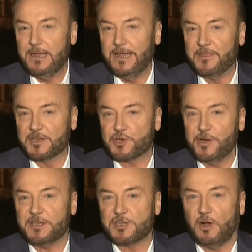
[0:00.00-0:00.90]
in the
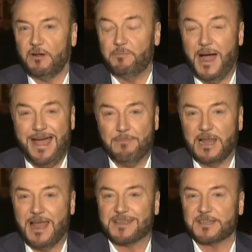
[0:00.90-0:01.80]
streets of
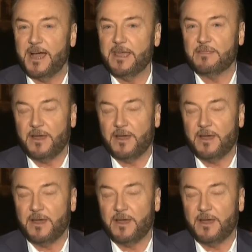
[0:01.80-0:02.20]
Miami last night